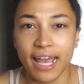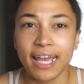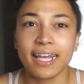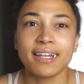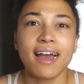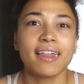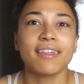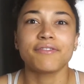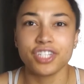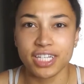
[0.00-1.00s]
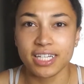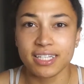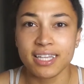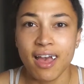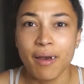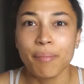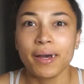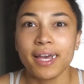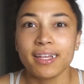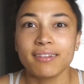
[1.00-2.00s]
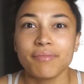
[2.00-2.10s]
and I love cheese, but